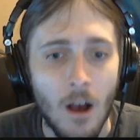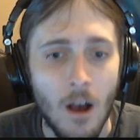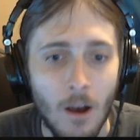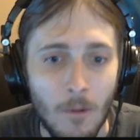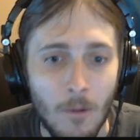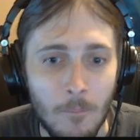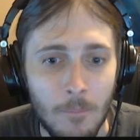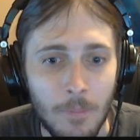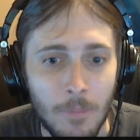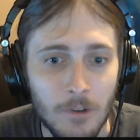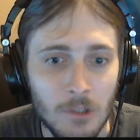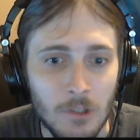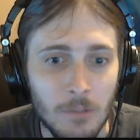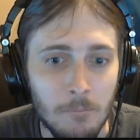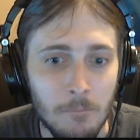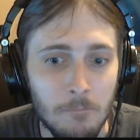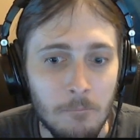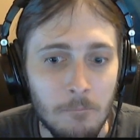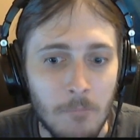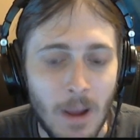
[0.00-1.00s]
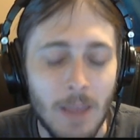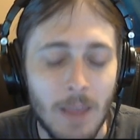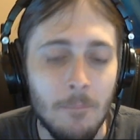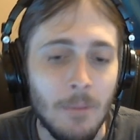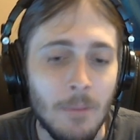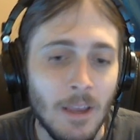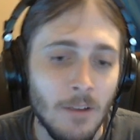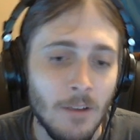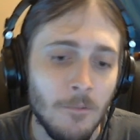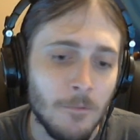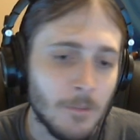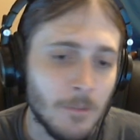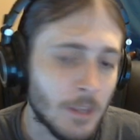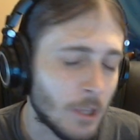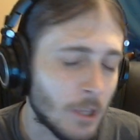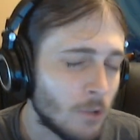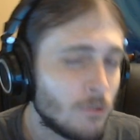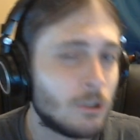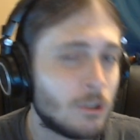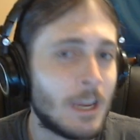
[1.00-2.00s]
There's might be a
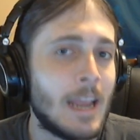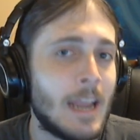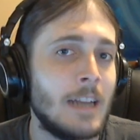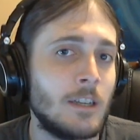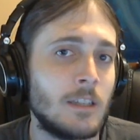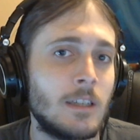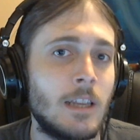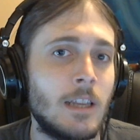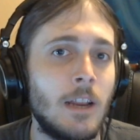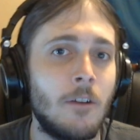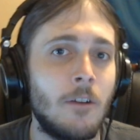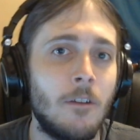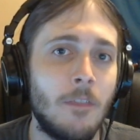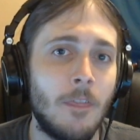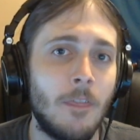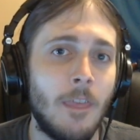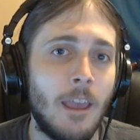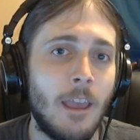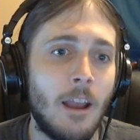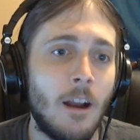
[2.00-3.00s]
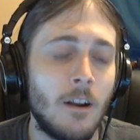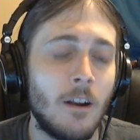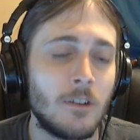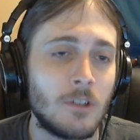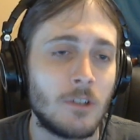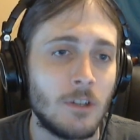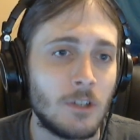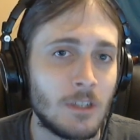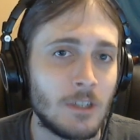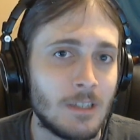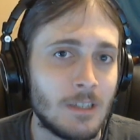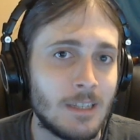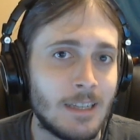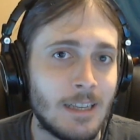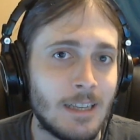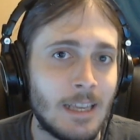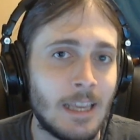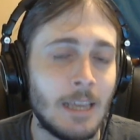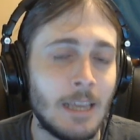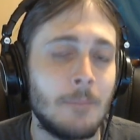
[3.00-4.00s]
few changes here and there, so just
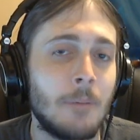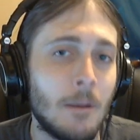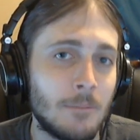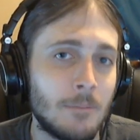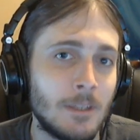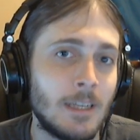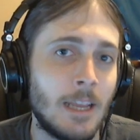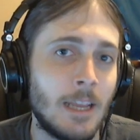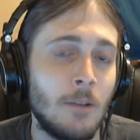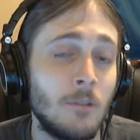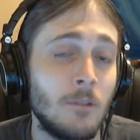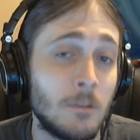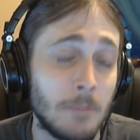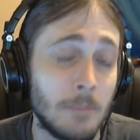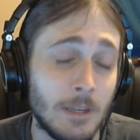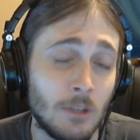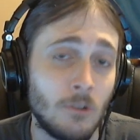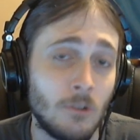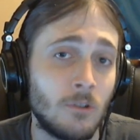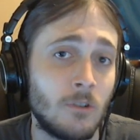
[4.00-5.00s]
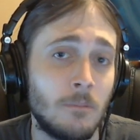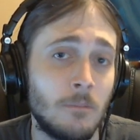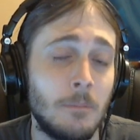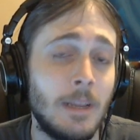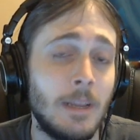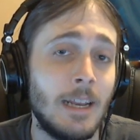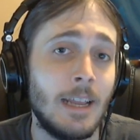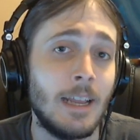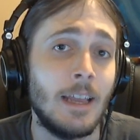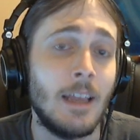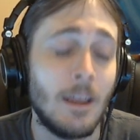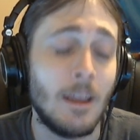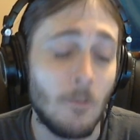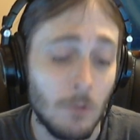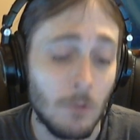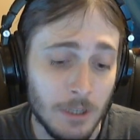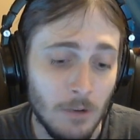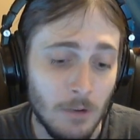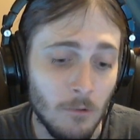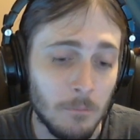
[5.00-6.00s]
keep up to date with my social media,
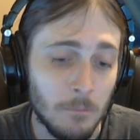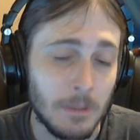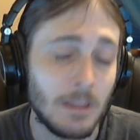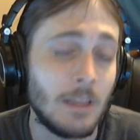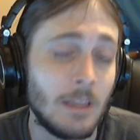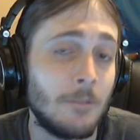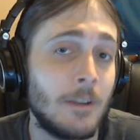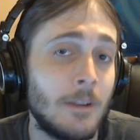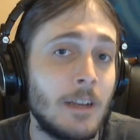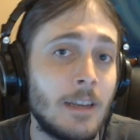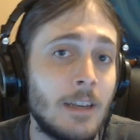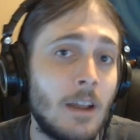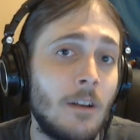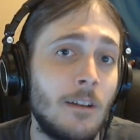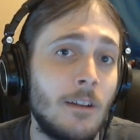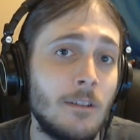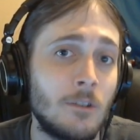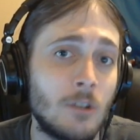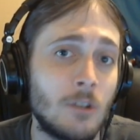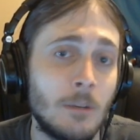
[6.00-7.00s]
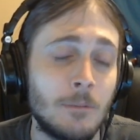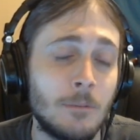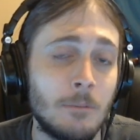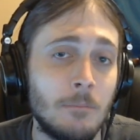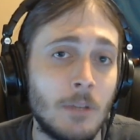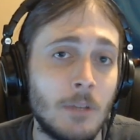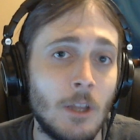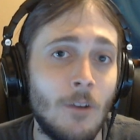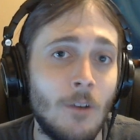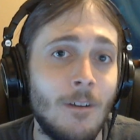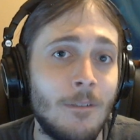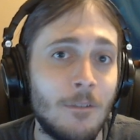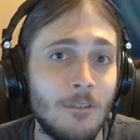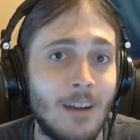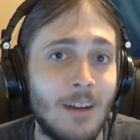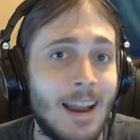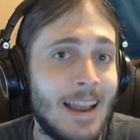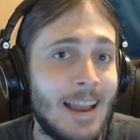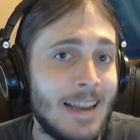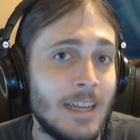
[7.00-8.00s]
which I will be leaving down in the description below if
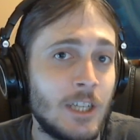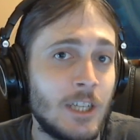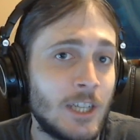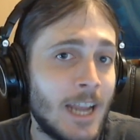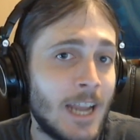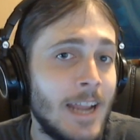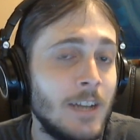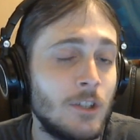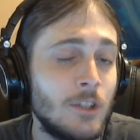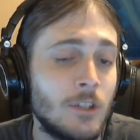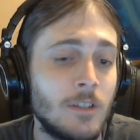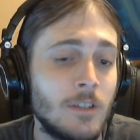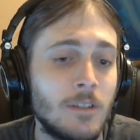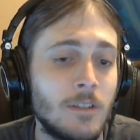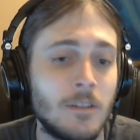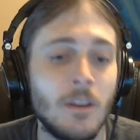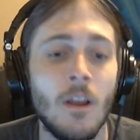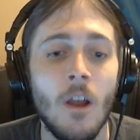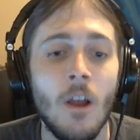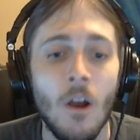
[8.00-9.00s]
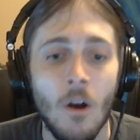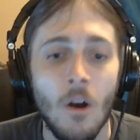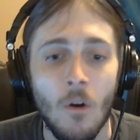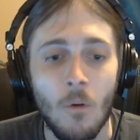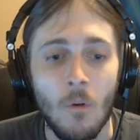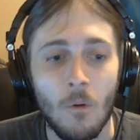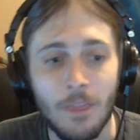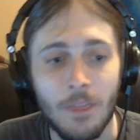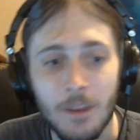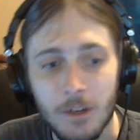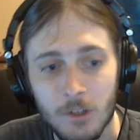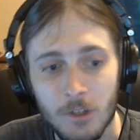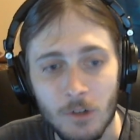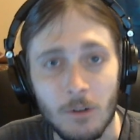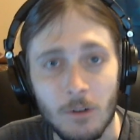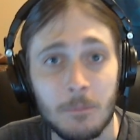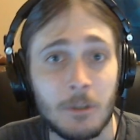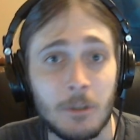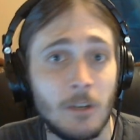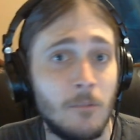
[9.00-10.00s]
there are any changes, or in the
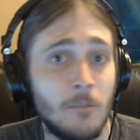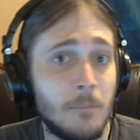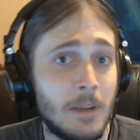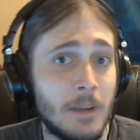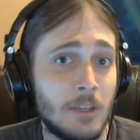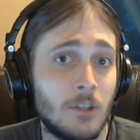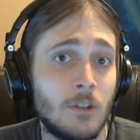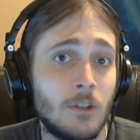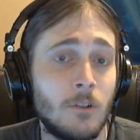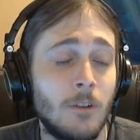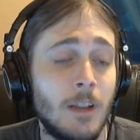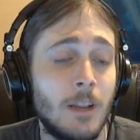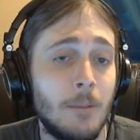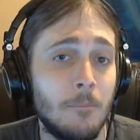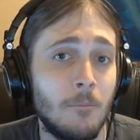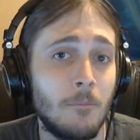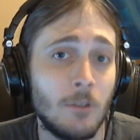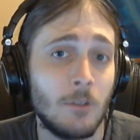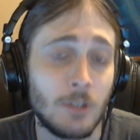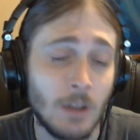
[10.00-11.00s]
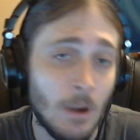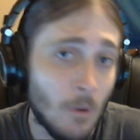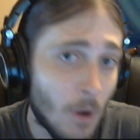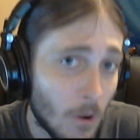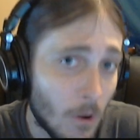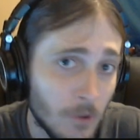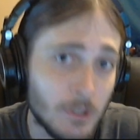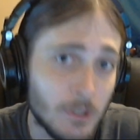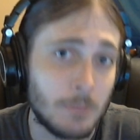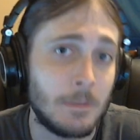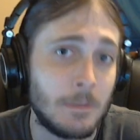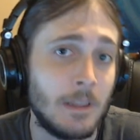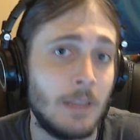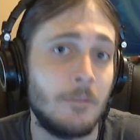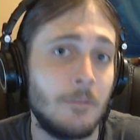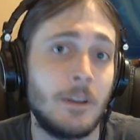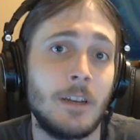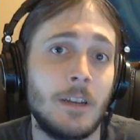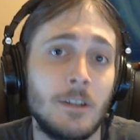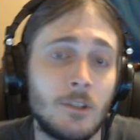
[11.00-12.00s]
description of my stream, which I will also be
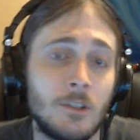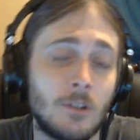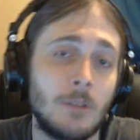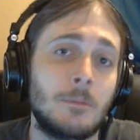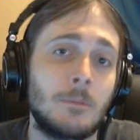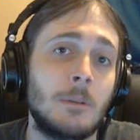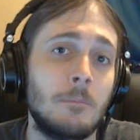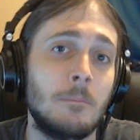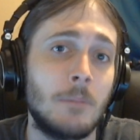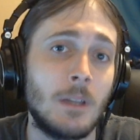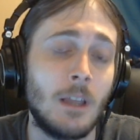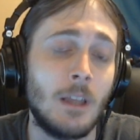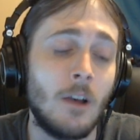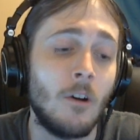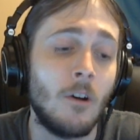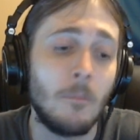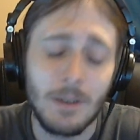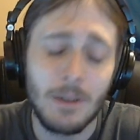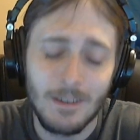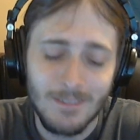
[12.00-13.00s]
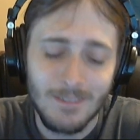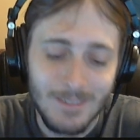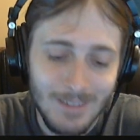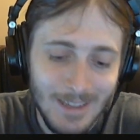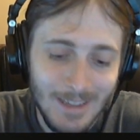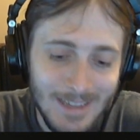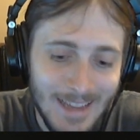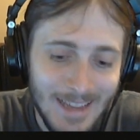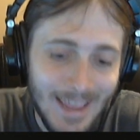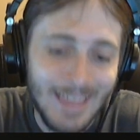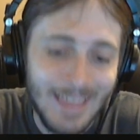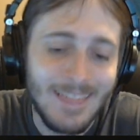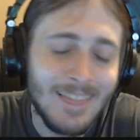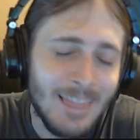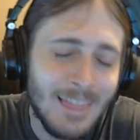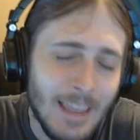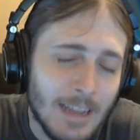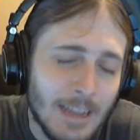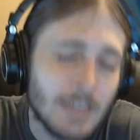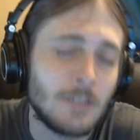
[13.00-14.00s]
leaving in the description below. But
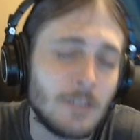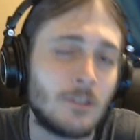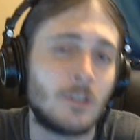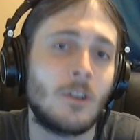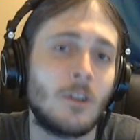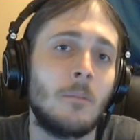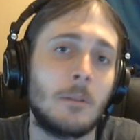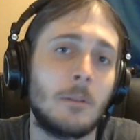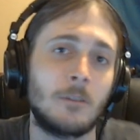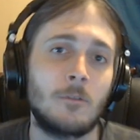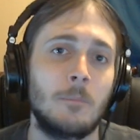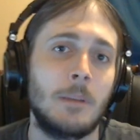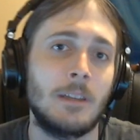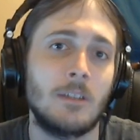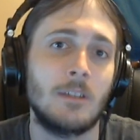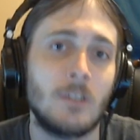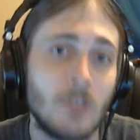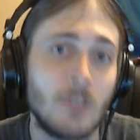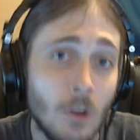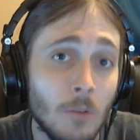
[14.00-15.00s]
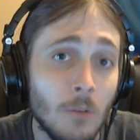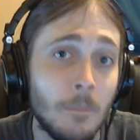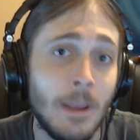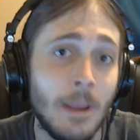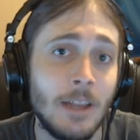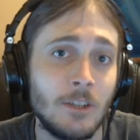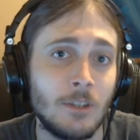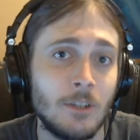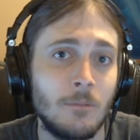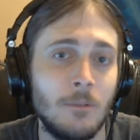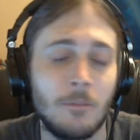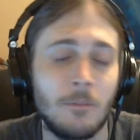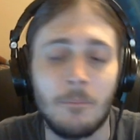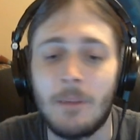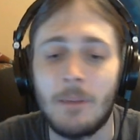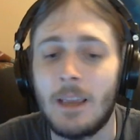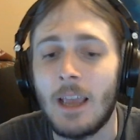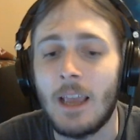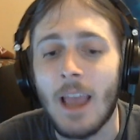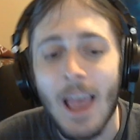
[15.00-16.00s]
again, thank you so much for being so patient with
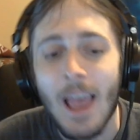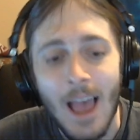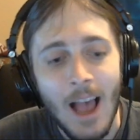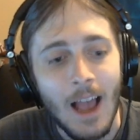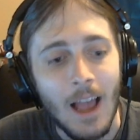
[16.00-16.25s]
me.